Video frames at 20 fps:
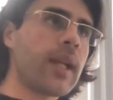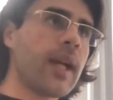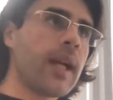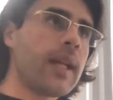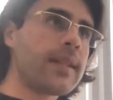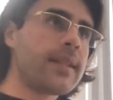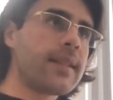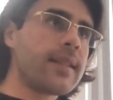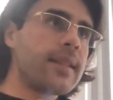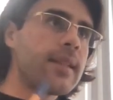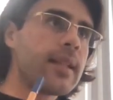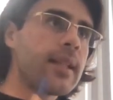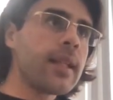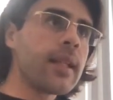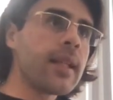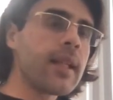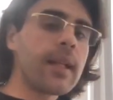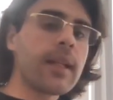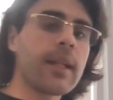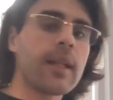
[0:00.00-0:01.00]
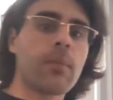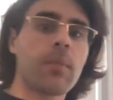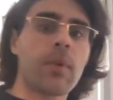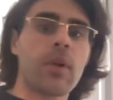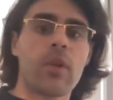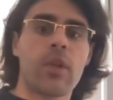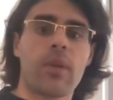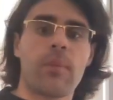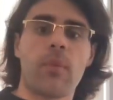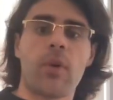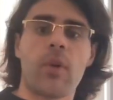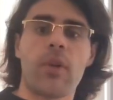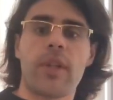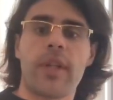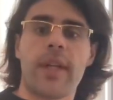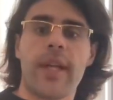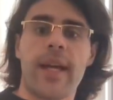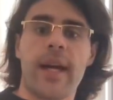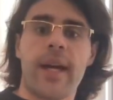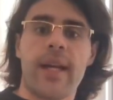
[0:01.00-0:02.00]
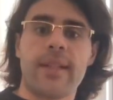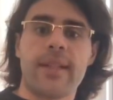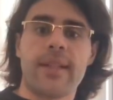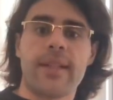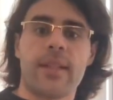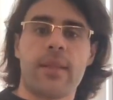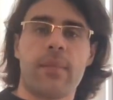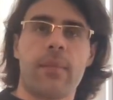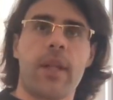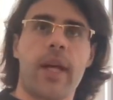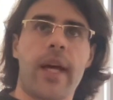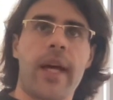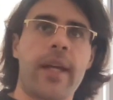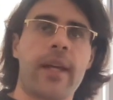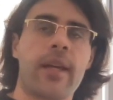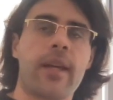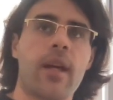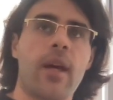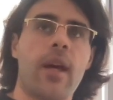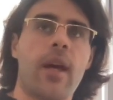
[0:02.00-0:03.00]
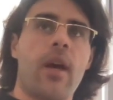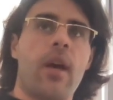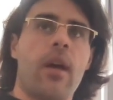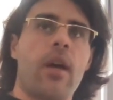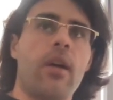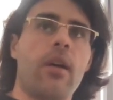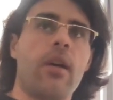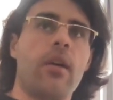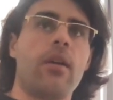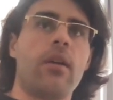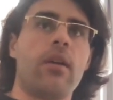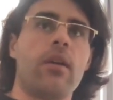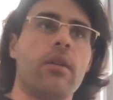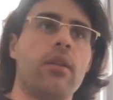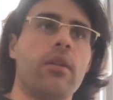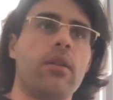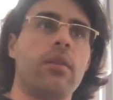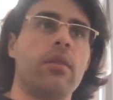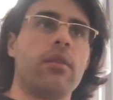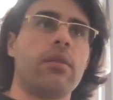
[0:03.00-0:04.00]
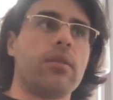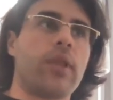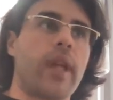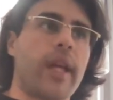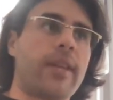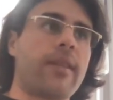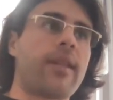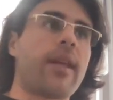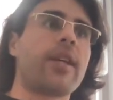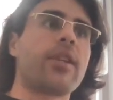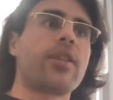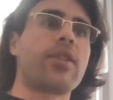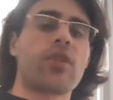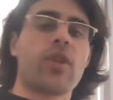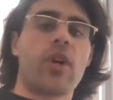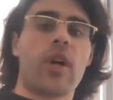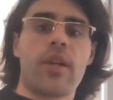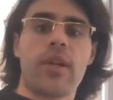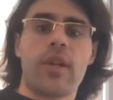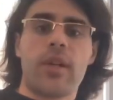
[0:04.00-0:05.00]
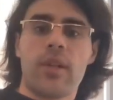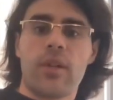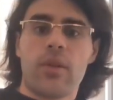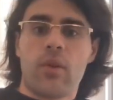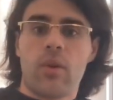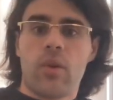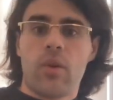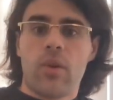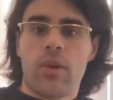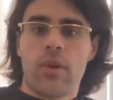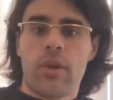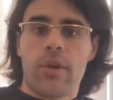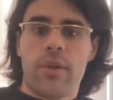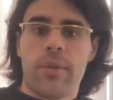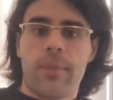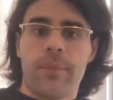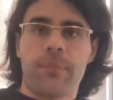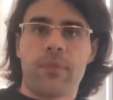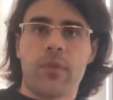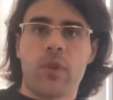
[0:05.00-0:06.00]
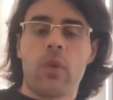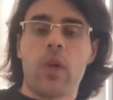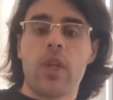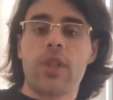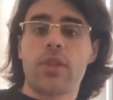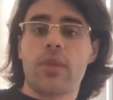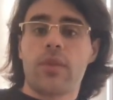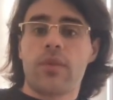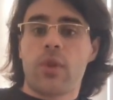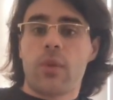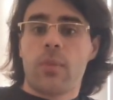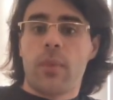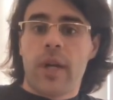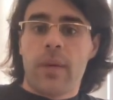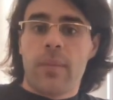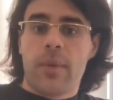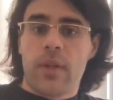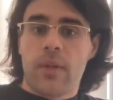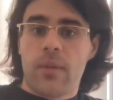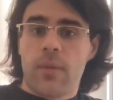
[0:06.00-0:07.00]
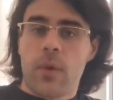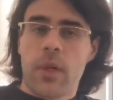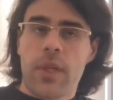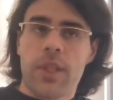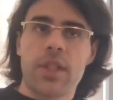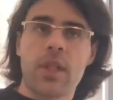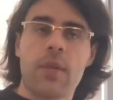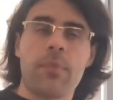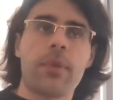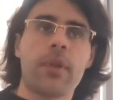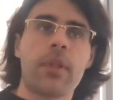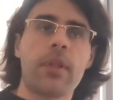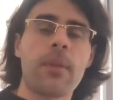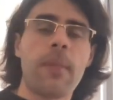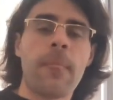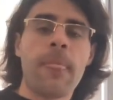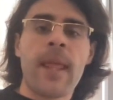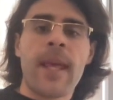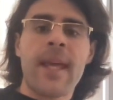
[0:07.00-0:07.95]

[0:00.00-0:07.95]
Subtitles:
And thinking about a modern AI system like TextRunner or Watson from IBM, for example,